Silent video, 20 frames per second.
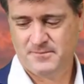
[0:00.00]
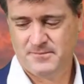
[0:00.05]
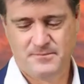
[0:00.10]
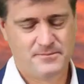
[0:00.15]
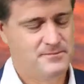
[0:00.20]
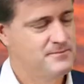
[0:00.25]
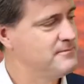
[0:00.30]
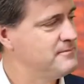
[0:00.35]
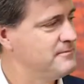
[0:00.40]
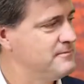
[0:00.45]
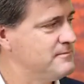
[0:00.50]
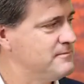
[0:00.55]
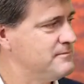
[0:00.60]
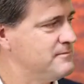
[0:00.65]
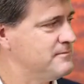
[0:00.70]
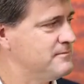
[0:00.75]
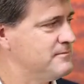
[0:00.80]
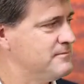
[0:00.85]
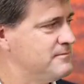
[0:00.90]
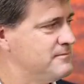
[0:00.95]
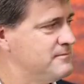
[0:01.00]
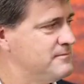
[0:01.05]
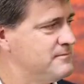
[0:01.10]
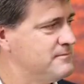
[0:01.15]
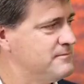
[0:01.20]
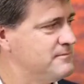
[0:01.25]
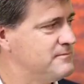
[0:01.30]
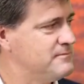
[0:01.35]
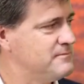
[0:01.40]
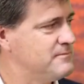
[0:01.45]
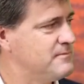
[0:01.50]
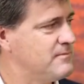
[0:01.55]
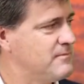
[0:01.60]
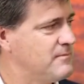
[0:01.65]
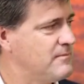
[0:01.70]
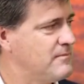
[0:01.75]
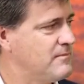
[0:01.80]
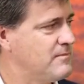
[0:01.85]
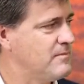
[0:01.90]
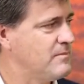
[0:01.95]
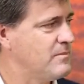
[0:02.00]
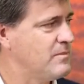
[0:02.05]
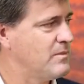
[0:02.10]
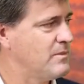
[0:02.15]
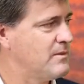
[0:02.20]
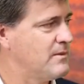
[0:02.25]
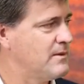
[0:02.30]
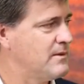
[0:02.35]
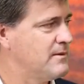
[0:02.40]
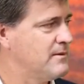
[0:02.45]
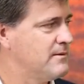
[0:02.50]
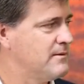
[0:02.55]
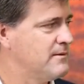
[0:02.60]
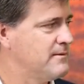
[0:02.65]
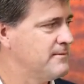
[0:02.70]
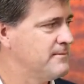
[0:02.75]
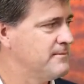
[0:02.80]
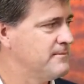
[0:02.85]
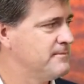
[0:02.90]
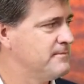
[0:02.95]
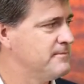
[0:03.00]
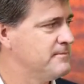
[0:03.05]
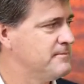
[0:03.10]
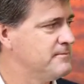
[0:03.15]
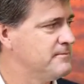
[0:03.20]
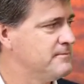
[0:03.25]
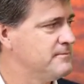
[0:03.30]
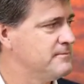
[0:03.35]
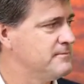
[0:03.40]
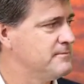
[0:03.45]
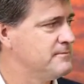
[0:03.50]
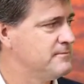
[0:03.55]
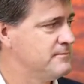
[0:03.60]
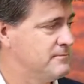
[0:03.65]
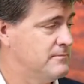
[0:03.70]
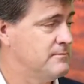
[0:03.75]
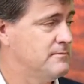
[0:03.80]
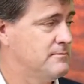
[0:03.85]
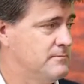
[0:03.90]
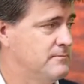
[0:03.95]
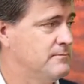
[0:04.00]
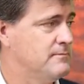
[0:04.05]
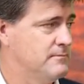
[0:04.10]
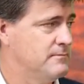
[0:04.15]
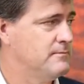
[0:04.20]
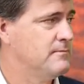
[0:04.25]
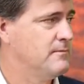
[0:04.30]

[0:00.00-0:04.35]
[no speech]